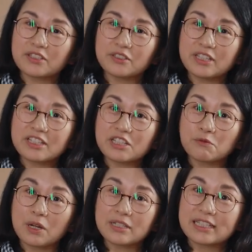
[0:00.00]
So this is
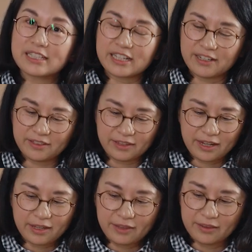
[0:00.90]
one
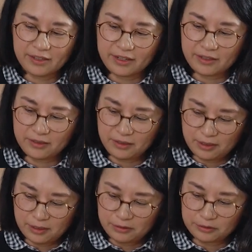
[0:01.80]
scene, then
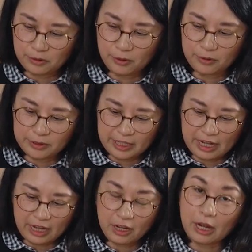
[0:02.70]
roll
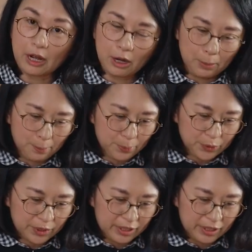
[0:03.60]
up,